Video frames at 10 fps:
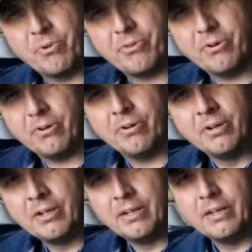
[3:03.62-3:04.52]
with your,
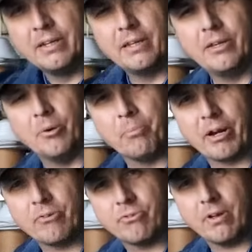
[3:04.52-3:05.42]

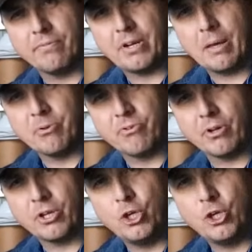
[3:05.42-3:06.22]
Microsoft Amazon